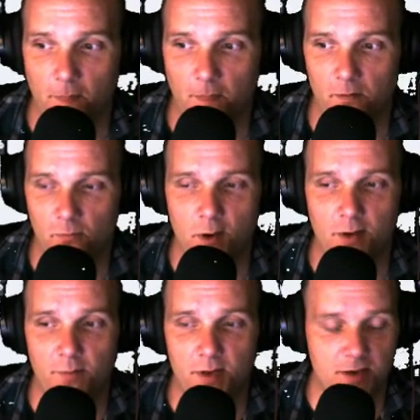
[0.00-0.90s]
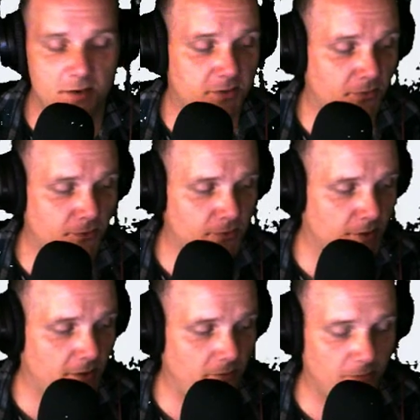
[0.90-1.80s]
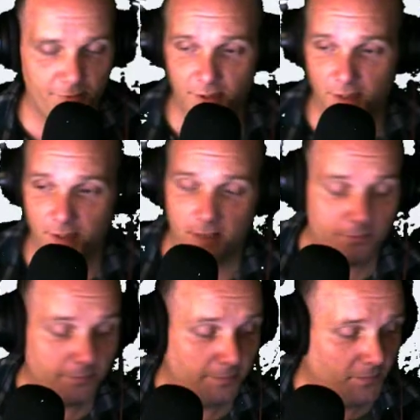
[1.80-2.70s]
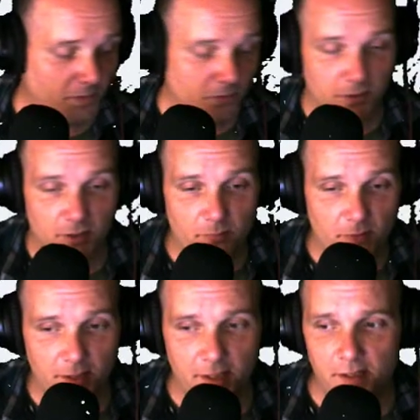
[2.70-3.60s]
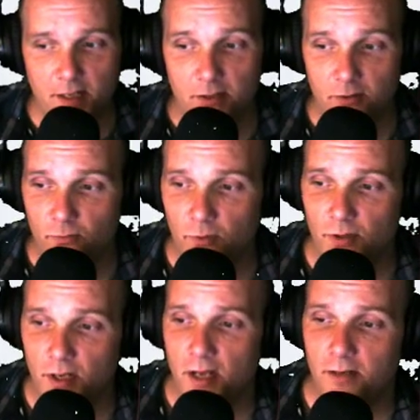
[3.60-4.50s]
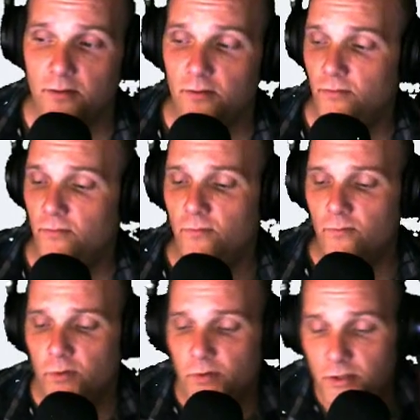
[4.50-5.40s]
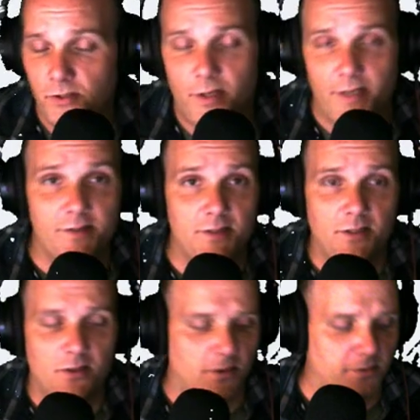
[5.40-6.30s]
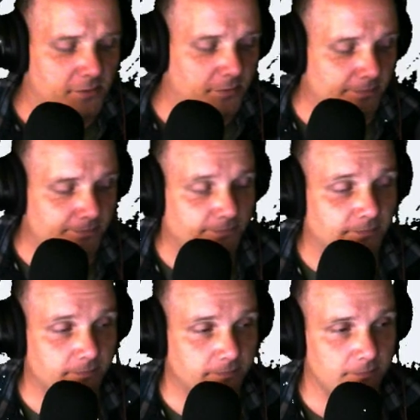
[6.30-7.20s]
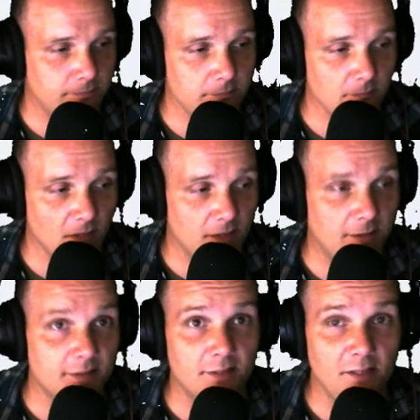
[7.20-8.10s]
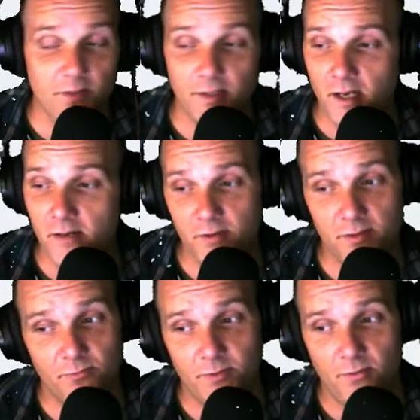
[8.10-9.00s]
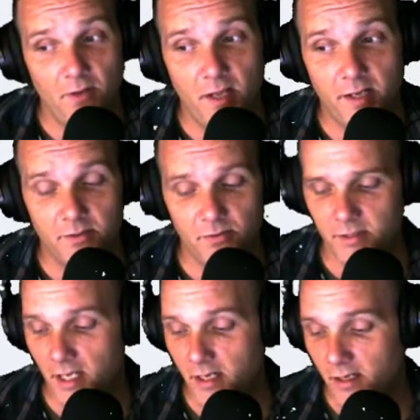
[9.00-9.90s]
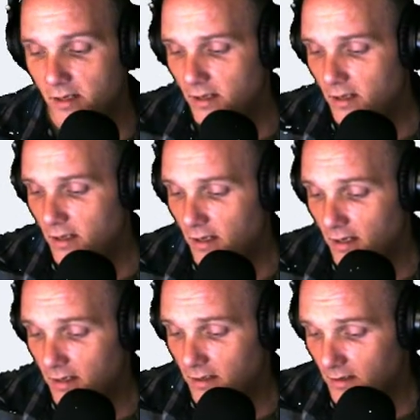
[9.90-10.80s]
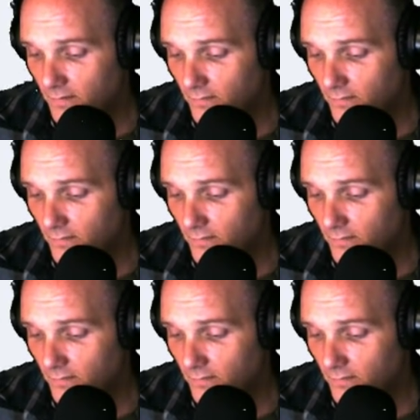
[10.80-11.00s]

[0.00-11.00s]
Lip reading: wait a minute or two, it will shut down. You can unplug it, and you will not ruin your SD cards. And that's the name of the game, because we don't like doing that. And